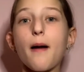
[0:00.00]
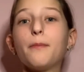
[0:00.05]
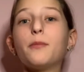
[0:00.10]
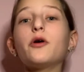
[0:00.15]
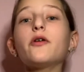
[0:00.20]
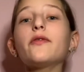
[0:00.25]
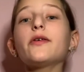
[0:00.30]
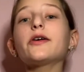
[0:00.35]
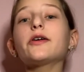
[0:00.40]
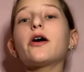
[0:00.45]

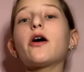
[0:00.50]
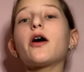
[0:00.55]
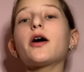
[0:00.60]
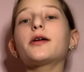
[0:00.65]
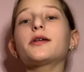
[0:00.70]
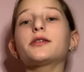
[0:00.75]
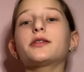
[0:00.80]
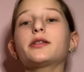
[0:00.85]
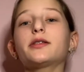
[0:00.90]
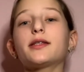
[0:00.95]
Moving
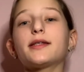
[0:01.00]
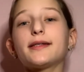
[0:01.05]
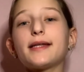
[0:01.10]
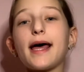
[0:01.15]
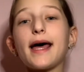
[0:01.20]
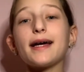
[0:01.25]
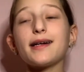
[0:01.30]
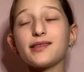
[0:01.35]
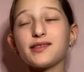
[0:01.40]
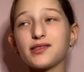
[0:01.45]
on to the
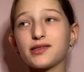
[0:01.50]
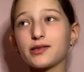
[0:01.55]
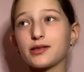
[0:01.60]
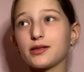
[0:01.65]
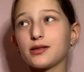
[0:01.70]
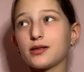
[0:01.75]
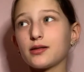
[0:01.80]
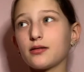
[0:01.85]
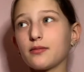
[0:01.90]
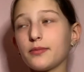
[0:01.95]
next
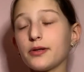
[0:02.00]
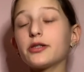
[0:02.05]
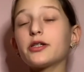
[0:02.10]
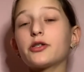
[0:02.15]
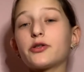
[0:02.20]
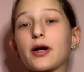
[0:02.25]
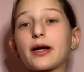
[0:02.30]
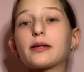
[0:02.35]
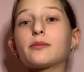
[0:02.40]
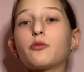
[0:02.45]

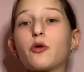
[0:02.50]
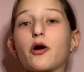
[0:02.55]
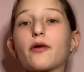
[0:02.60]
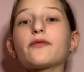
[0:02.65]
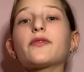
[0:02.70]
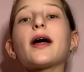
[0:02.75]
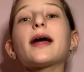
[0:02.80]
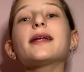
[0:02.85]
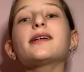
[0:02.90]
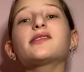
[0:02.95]
bearded dragon
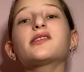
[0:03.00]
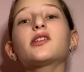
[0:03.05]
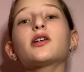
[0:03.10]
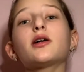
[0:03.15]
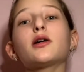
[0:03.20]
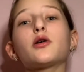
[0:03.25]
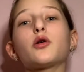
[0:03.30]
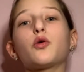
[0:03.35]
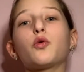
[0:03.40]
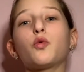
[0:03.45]
morph, that is
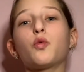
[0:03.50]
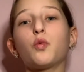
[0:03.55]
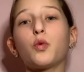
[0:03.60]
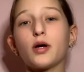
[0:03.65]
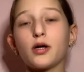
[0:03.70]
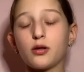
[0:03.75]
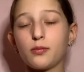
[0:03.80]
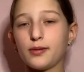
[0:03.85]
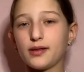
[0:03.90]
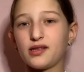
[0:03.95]
the
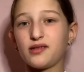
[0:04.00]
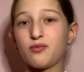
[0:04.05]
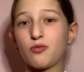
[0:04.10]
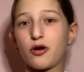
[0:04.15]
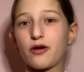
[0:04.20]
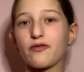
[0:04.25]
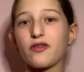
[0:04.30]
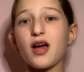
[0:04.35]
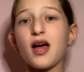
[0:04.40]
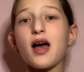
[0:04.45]
Wilbits
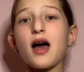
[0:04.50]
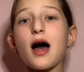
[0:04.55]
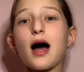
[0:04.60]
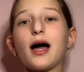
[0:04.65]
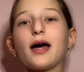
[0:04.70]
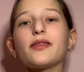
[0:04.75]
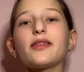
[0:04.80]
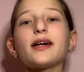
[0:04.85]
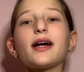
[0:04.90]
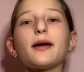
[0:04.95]
morph.
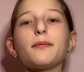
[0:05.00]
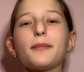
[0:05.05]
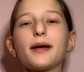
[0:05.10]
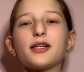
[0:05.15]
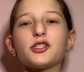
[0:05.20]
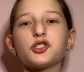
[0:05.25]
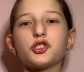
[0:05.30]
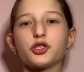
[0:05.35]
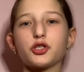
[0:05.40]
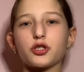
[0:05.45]
I think I
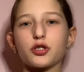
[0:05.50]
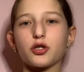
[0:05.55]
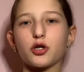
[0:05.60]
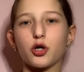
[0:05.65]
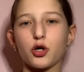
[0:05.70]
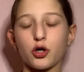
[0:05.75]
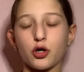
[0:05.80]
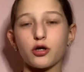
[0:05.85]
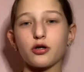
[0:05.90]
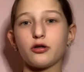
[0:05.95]
mentioned
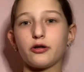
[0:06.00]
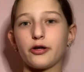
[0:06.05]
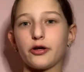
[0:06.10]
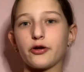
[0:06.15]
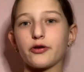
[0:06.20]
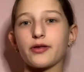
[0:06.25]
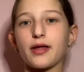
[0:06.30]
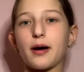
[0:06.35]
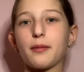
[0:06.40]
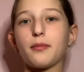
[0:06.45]

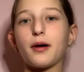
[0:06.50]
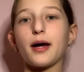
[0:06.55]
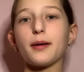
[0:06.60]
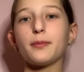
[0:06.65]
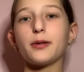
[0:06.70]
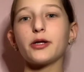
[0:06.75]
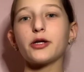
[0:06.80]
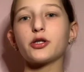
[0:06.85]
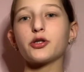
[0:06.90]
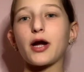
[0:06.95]
earlier that my
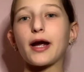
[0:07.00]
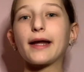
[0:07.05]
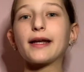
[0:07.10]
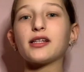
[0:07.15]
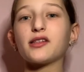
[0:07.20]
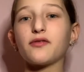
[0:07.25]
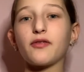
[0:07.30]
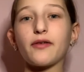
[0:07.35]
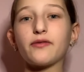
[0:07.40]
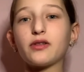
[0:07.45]
bearded
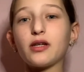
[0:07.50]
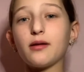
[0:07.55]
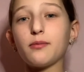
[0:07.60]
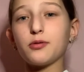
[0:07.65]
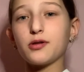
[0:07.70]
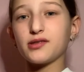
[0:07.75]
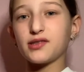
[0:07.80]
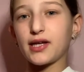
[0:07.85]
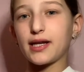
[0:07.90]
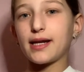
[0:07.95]
dragon is
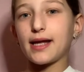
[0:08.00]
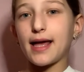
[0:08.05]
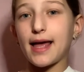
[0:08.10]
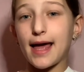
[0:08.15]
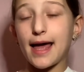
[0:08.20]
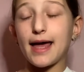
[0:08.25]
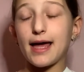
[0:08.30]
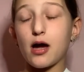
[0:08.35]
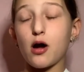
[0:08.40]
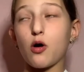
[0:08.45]
50%
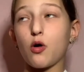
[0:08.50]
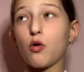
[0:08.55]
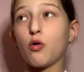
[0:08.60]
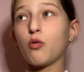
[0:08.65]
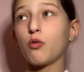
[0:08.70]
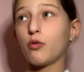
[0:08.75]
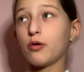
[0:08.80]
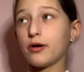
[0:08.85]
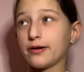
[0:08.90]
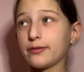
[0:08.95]
het
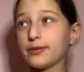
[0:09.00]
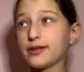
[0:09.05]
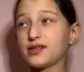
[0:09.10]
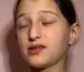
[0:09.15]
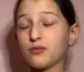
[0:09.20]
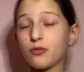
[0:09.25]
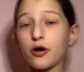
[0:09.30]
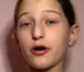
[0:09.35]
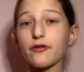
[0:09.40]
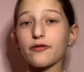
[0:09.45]

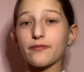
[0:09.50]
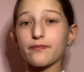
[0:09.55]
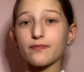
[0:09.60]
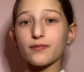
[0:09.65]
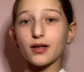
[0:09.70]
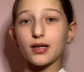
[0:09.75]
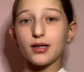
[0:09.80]
Wilbits morph.